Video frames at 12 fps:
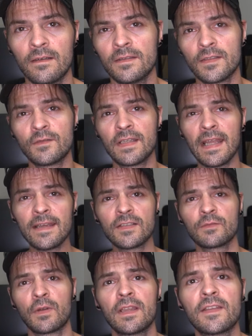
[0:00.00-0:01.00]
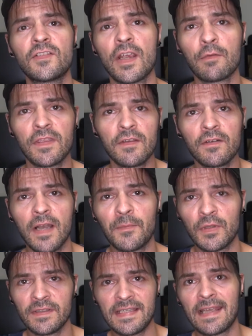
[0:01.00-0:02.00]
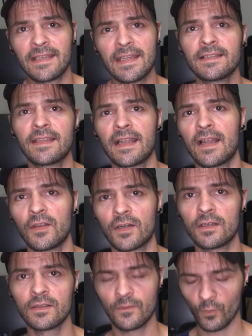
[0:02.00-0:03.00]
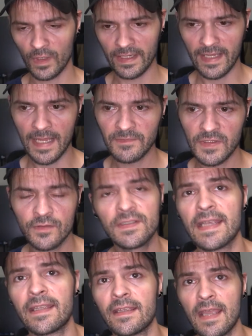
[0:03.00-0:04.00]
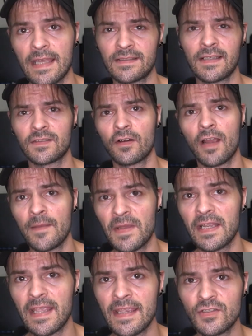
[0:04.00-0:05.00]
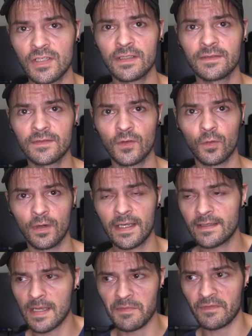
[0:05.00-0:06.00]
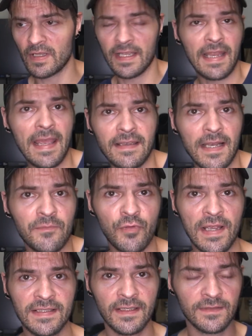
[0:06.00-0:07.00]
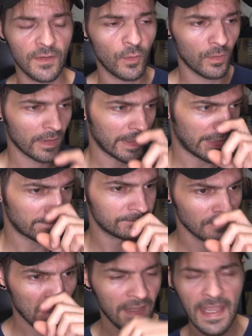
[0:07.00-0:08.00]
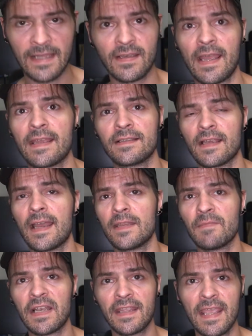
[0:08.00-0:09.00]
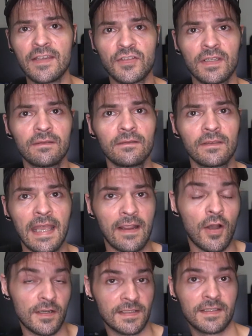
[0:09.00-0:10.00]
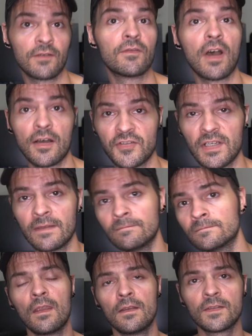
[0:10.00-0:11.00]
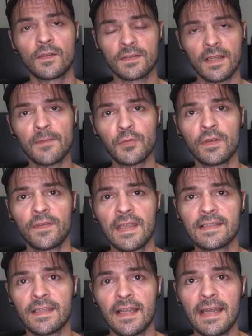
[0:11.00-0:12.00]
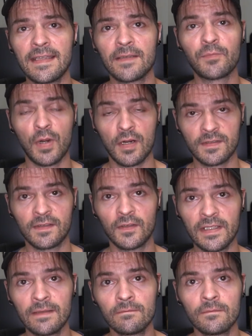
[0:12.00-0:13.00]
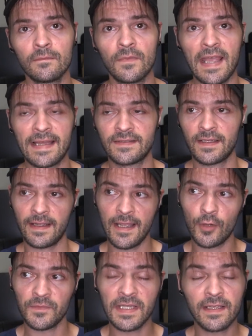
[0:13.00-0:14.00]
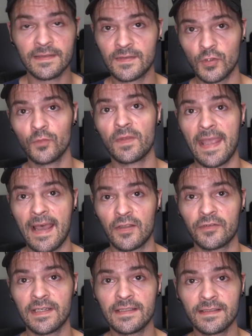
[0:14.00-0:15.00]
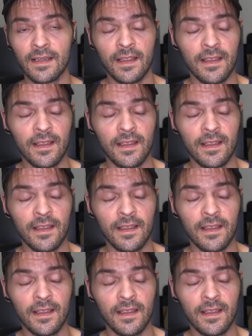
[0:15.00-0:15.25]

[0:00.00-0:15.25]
So today I just wanted to share with you a couple of techniques that I learned when it came to taking SSRI medications or any type of like an antidepressant or anti-anxiety medication that causes you nausea. So there's a couple of things that I did personally that helped me consume calories,